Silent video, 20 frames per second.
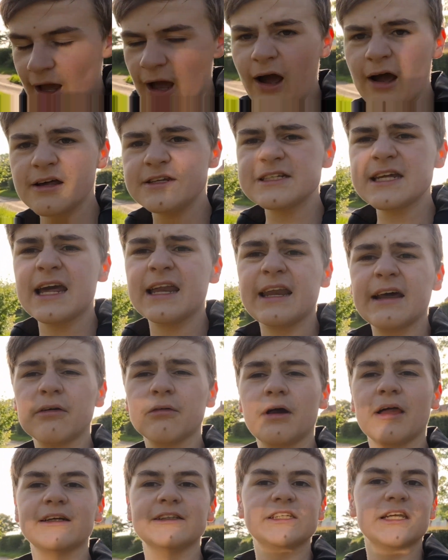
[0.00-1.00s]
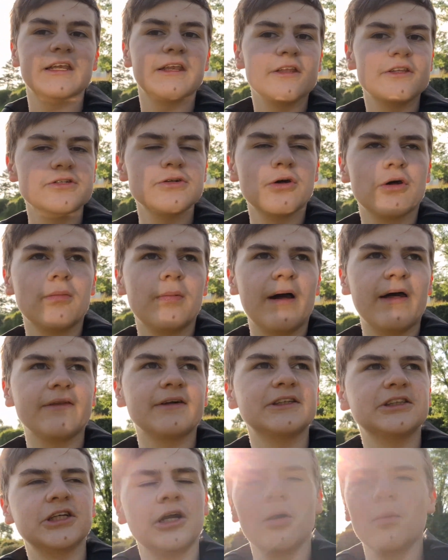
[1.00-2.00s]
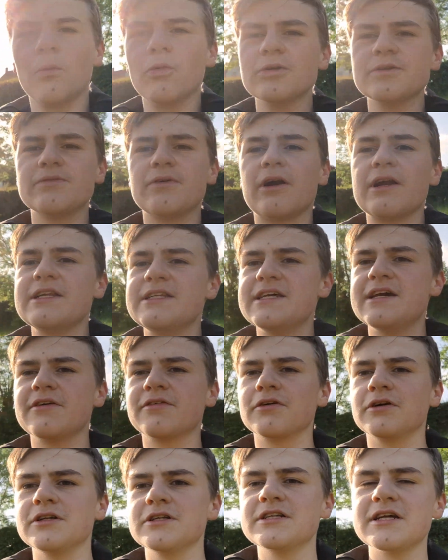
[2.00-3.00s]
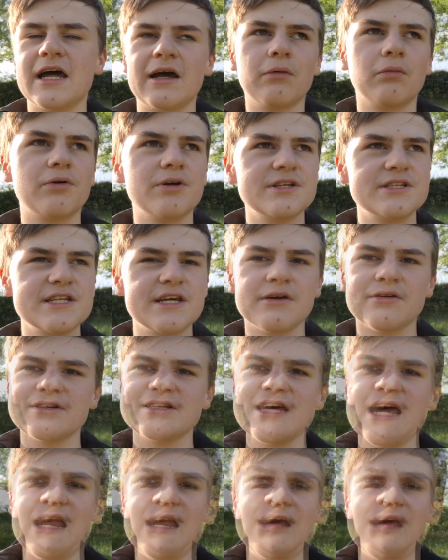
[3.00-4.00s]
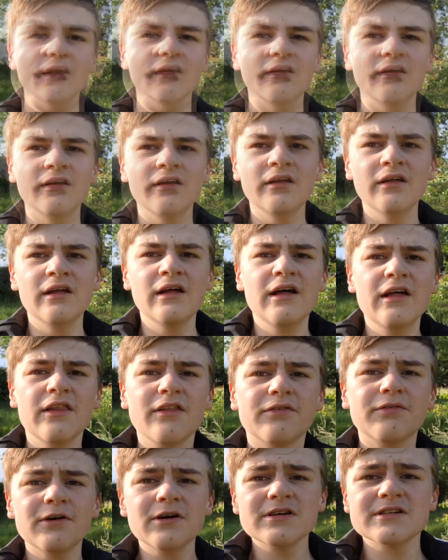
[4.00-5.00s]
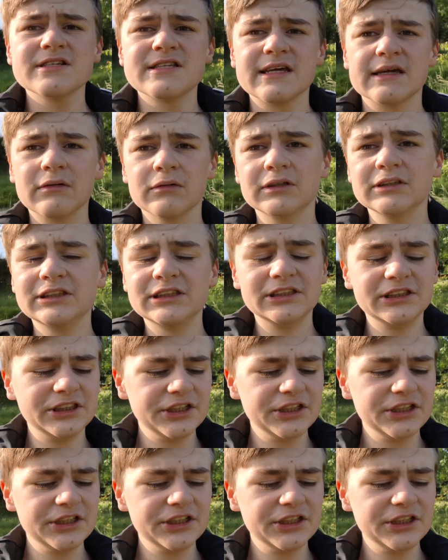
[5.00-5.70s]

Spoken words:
Now I'm actually going to talk about the show and what's very different to what you see on telly. The first thing which is